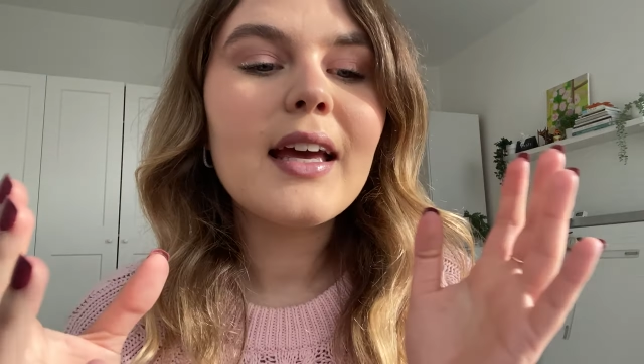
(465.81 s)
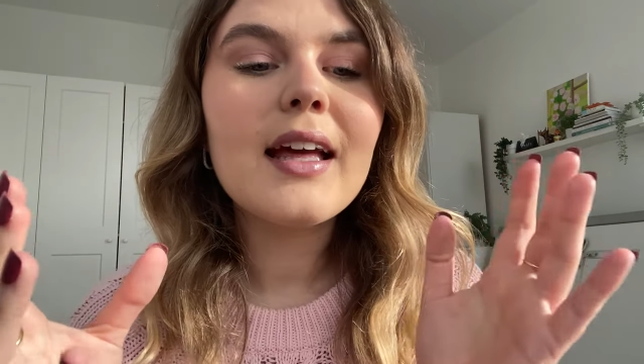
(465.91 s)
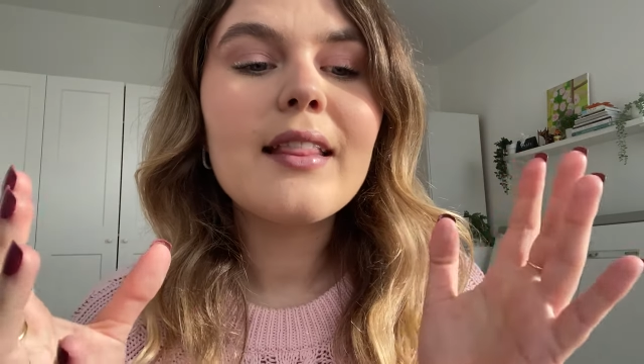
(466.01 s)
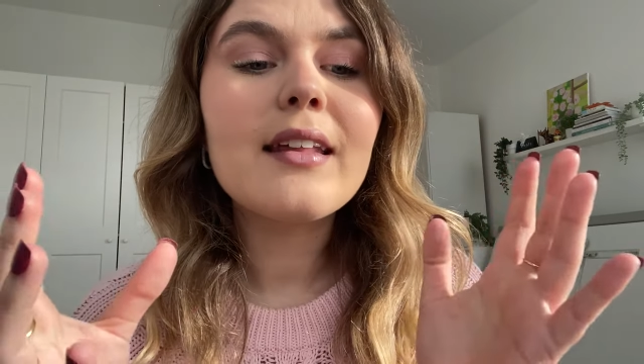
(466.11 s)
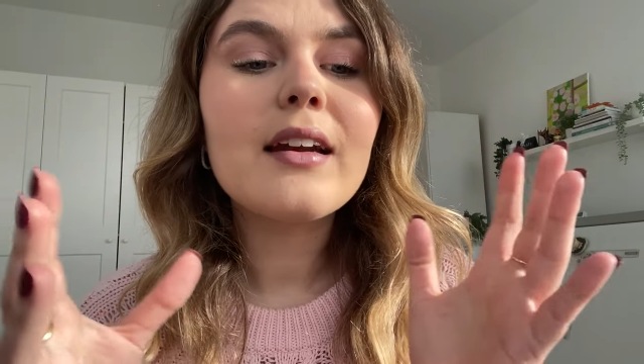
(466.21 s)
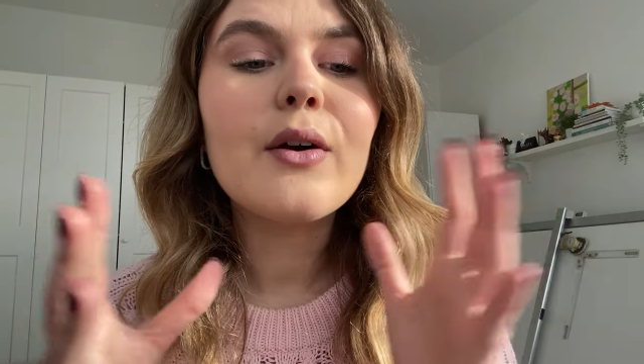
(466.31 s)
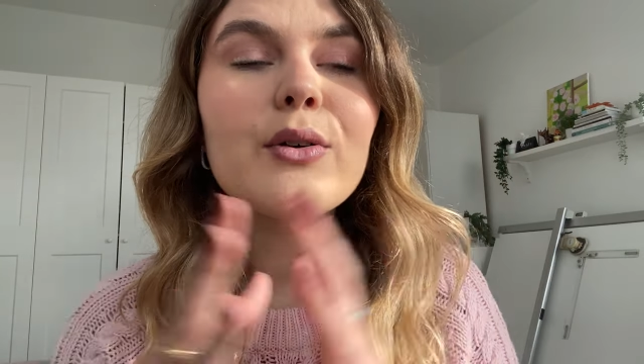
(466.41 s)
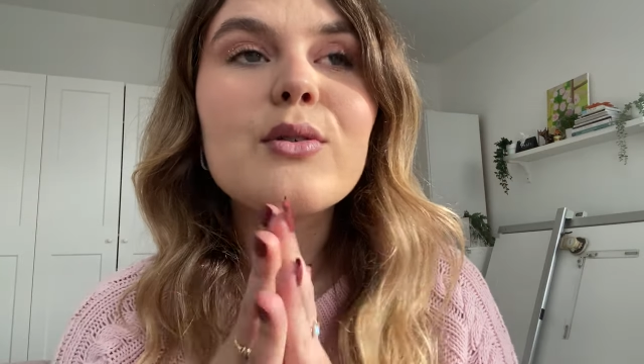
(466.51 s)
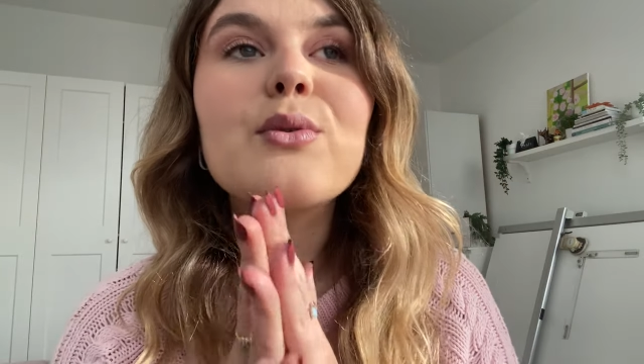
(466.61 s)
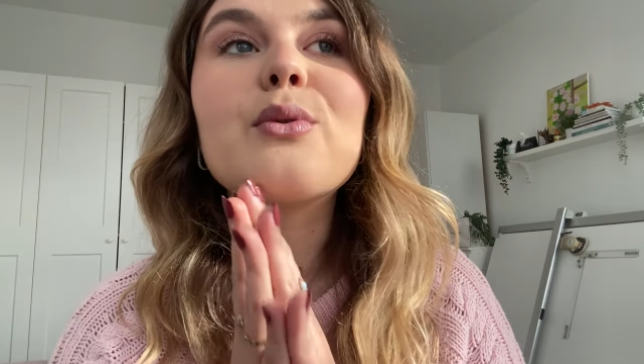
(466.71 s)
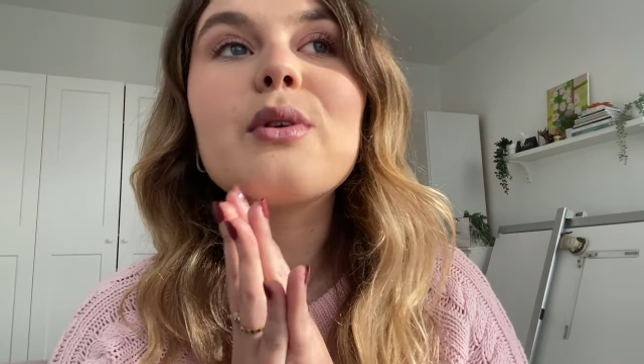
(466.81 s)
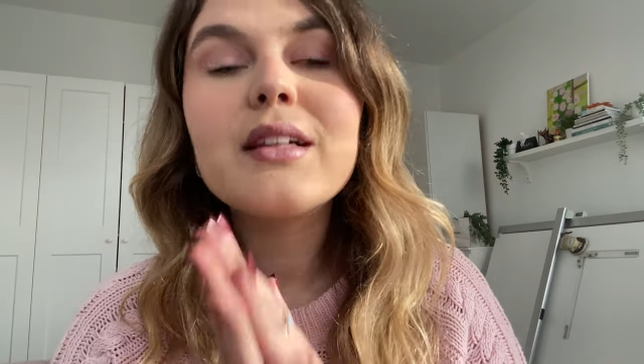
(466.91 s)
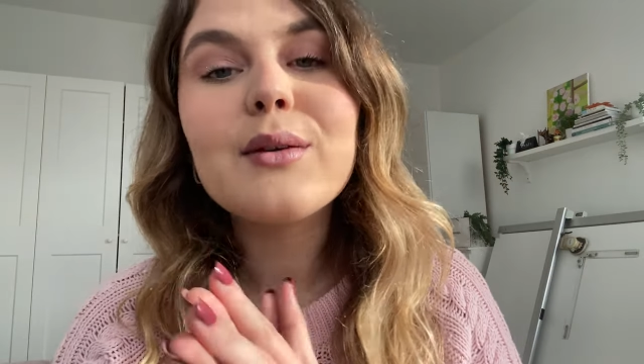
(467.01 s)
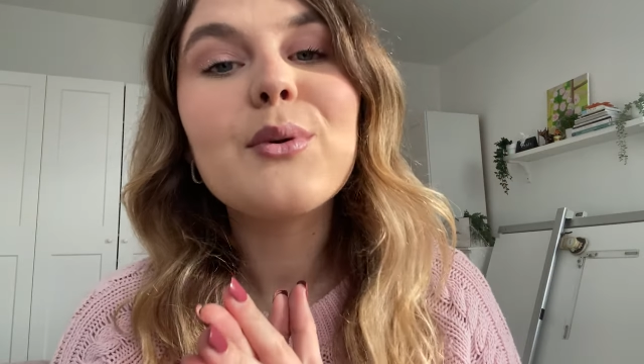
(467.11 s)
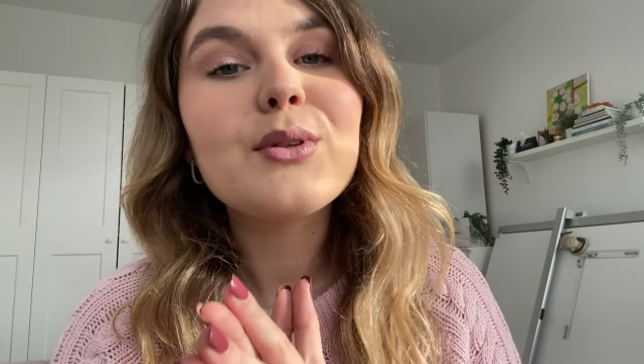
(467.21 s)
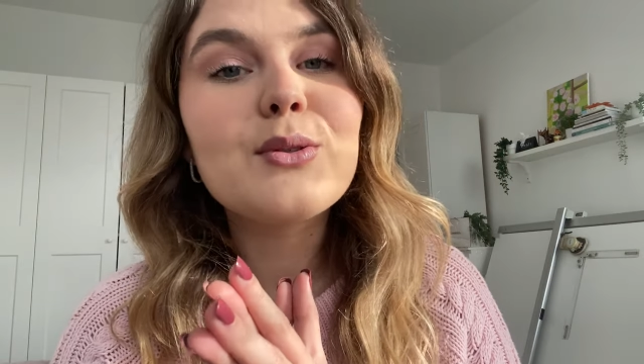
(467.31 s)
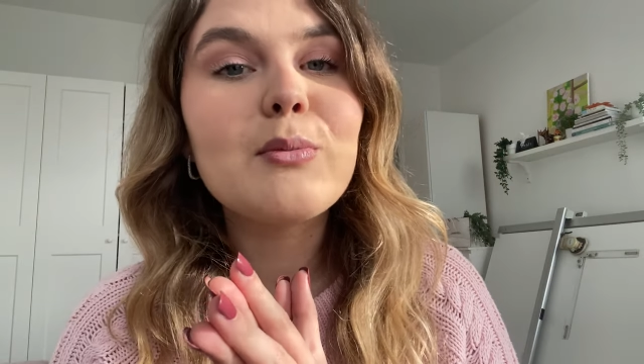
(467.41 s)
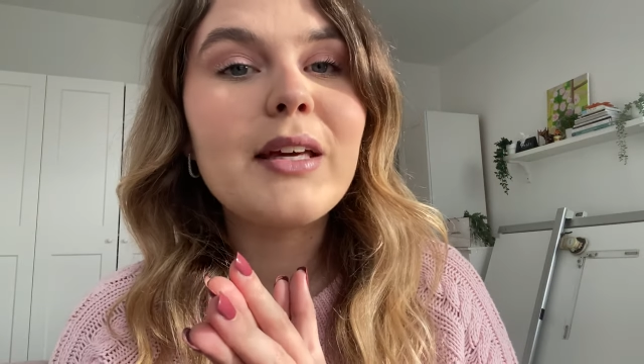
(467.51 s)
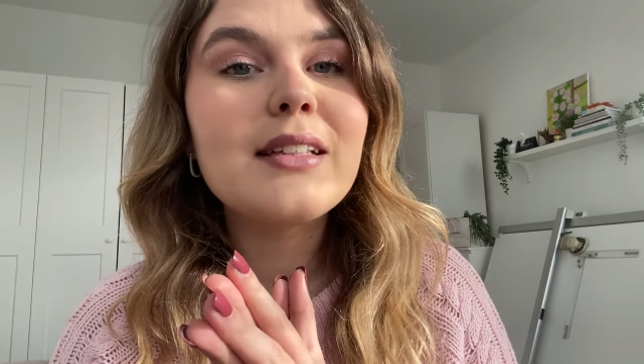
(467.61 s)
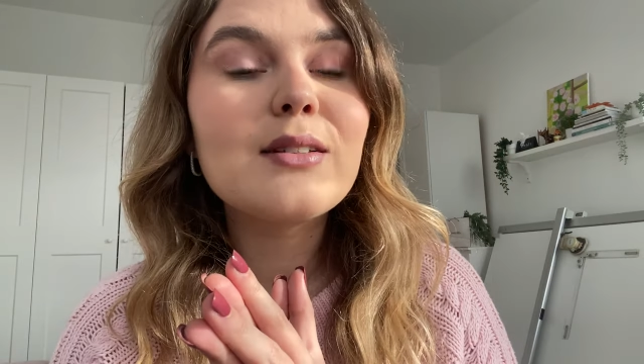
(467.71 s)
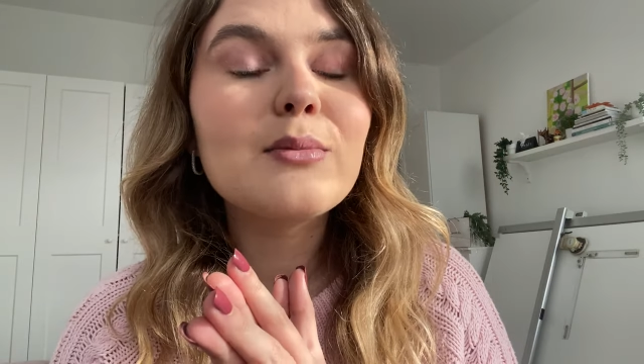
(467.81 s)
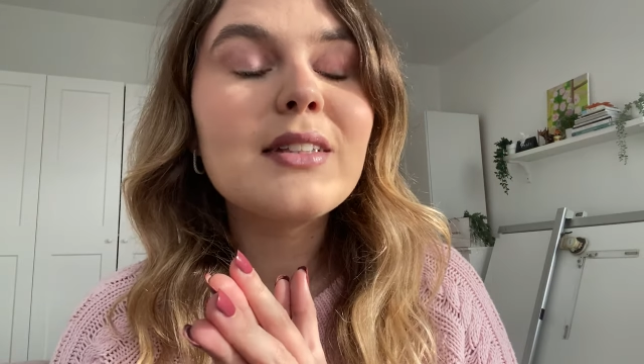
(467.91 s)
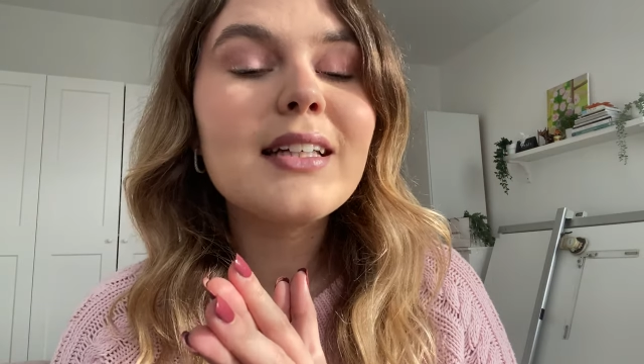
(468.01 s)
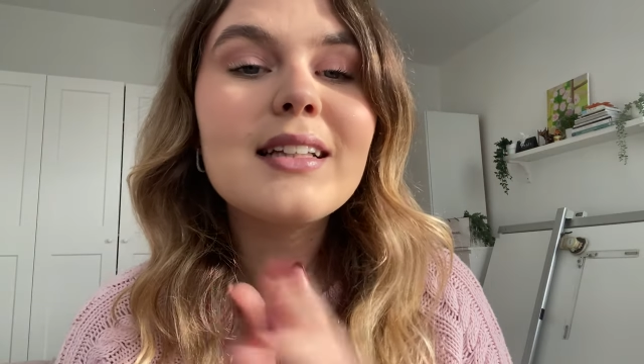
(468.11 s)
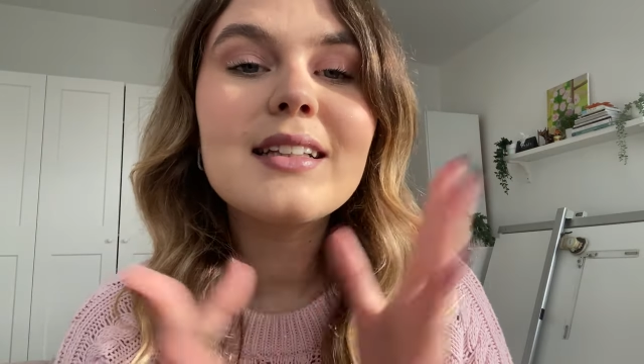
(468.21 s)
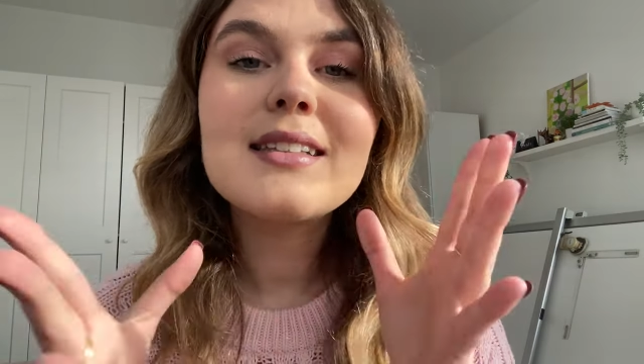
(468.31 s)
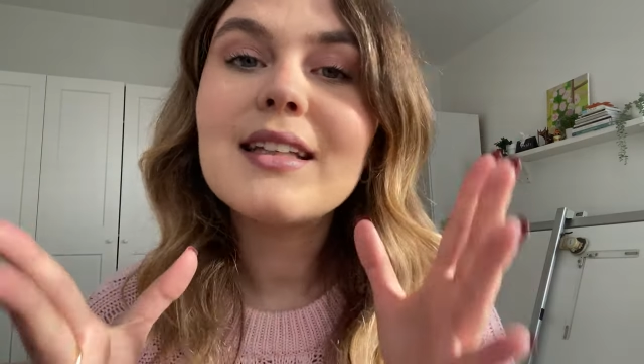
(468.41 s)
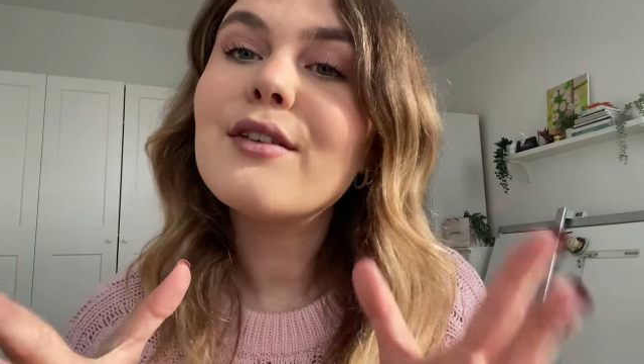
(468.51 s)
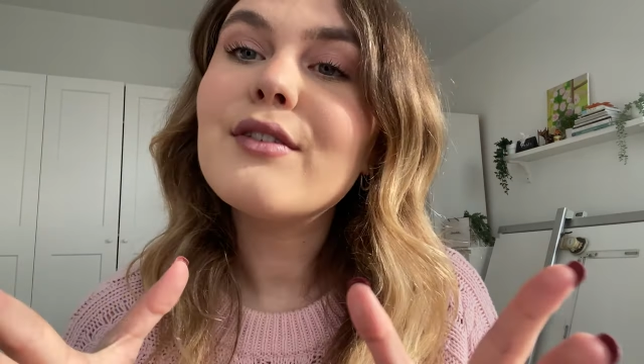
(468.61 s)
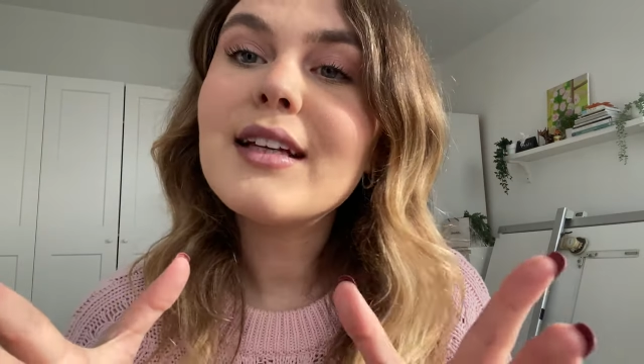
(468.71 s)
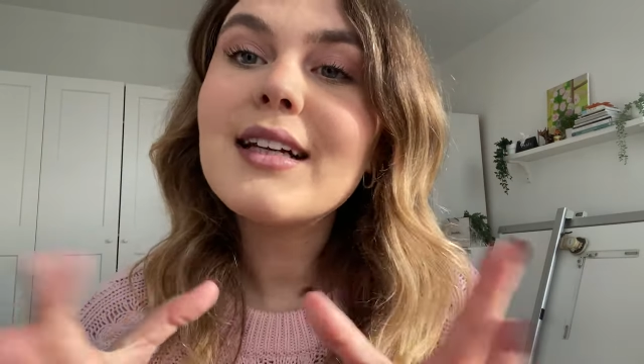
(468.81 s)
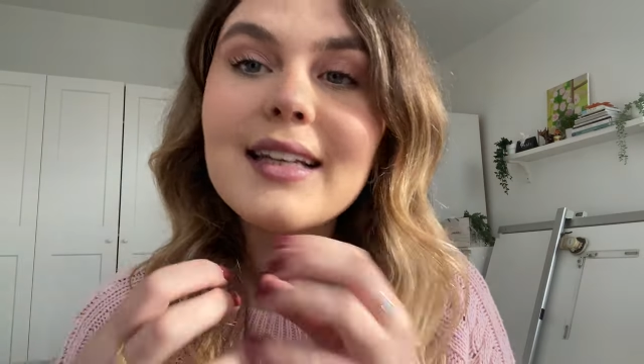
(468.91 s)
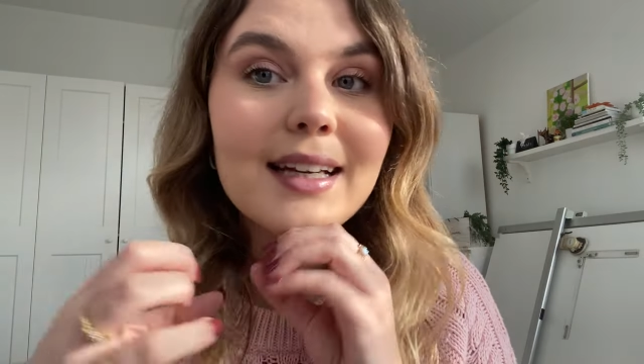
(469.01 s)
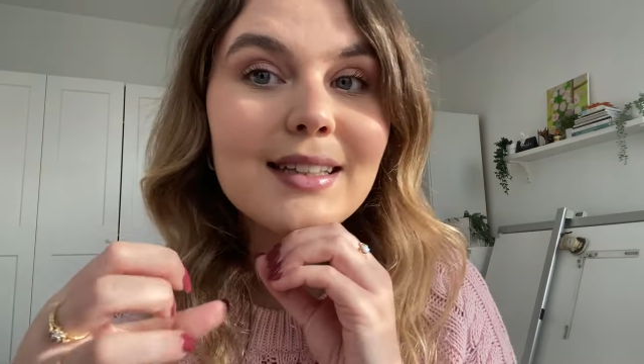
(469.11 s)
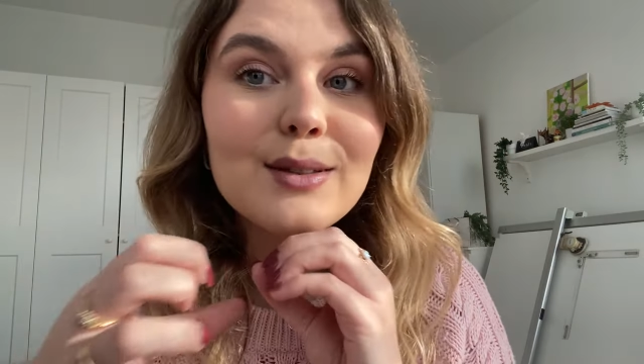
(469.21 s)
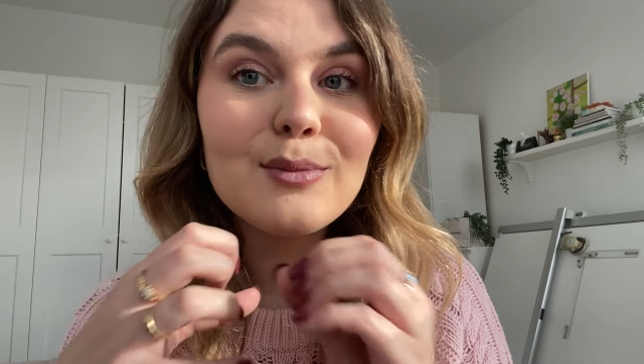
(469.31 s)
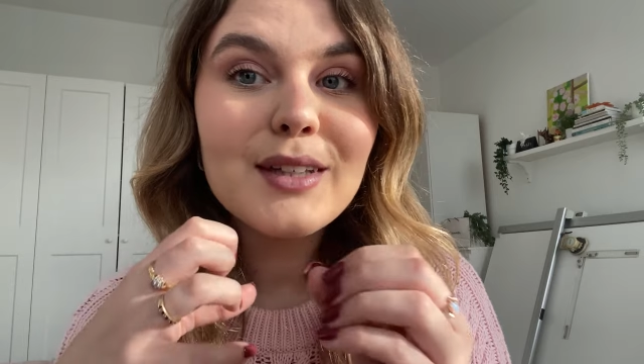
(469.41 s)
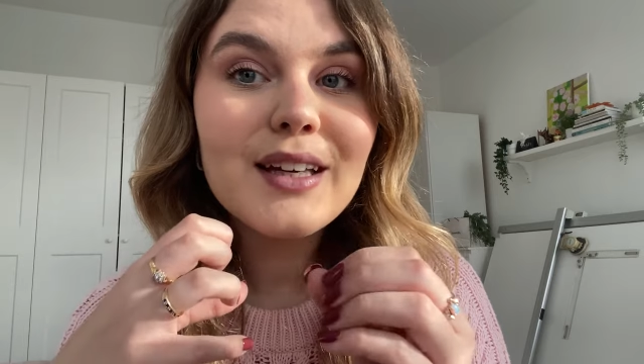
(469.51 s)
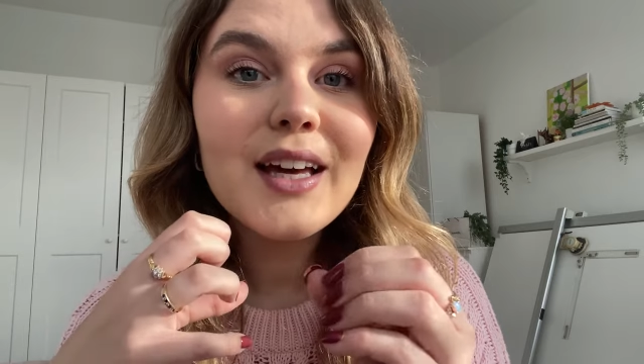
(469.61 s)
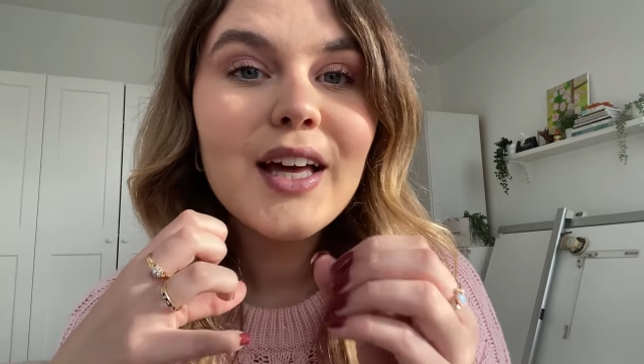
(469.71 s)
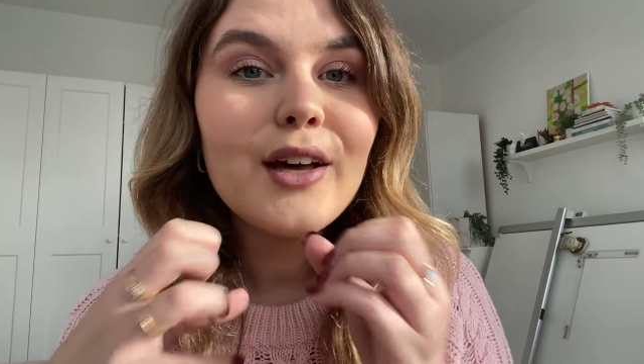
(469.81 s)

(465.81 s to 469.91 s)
and then I also really want to bake something this evening, like something